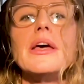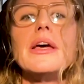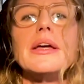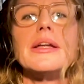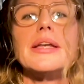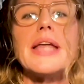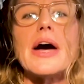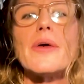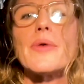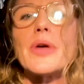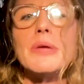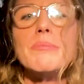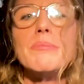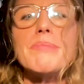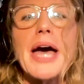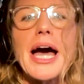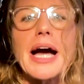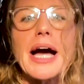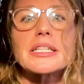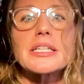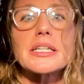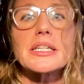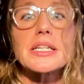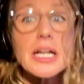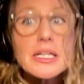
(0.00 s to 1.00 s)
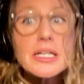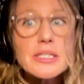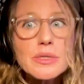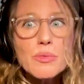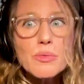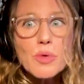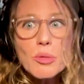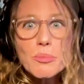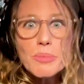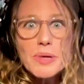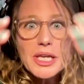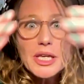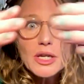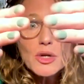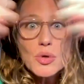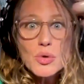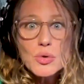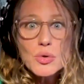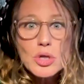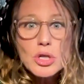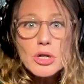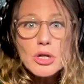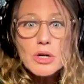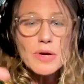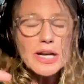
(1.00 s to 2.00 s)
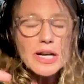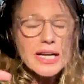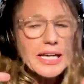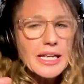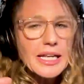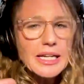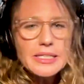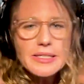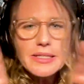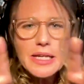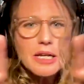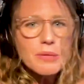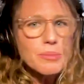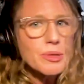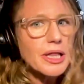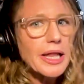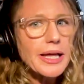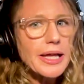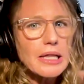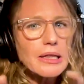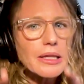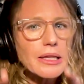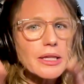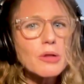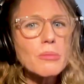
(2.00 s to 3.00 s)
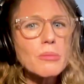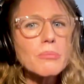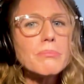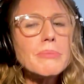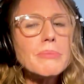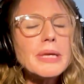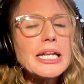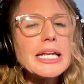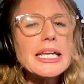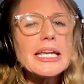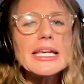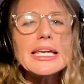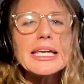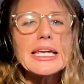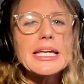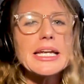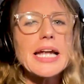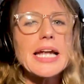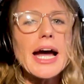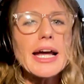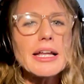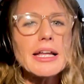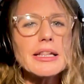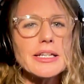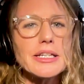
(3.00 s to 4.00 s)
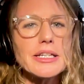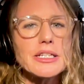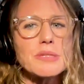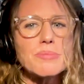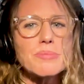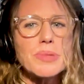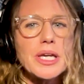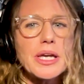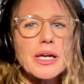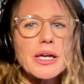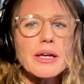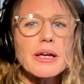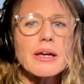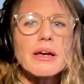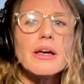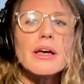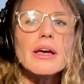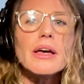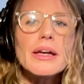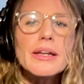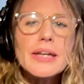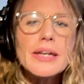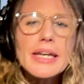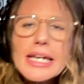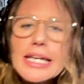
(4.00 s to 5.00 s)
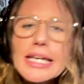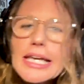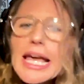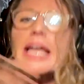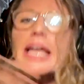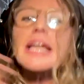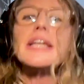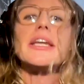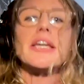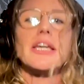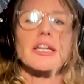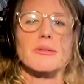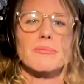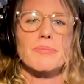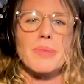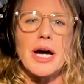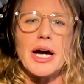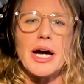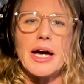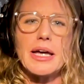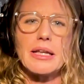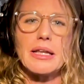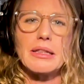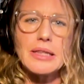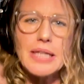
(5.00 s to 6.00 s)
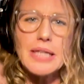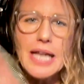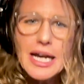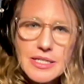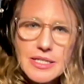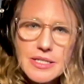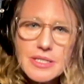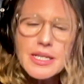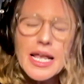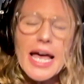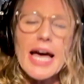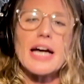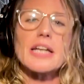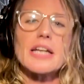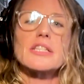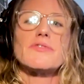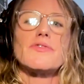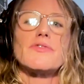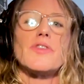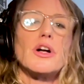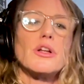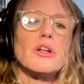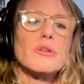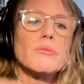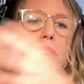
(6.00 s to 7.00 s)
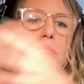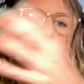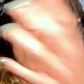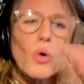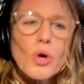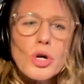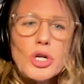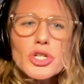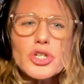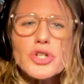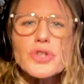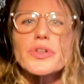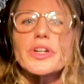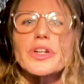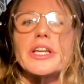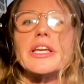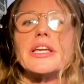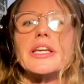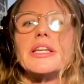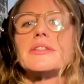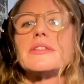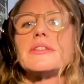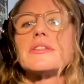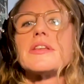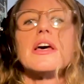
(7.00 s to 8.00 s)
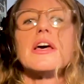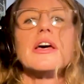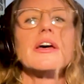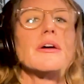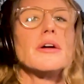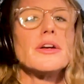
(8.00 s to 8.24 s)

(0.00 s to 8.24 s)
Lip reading: now impacted because it will be cooler. Again, it's going to be like a little mini heat island being negated by less asphalt, more trees.